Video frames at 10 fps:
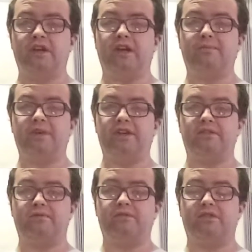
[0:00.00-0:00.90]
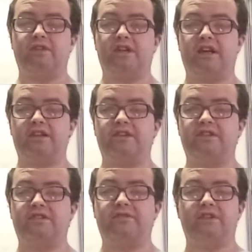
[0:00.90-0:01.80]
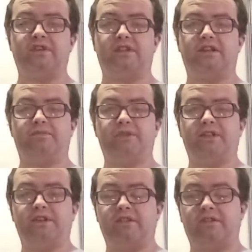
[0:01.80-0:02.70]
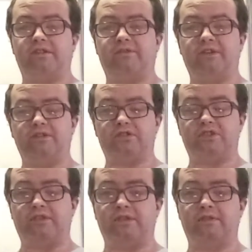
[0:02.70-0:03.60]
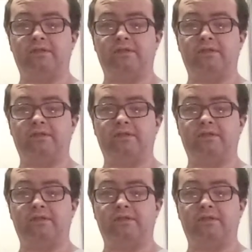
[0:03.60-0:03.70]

and mine had severe detriment to function,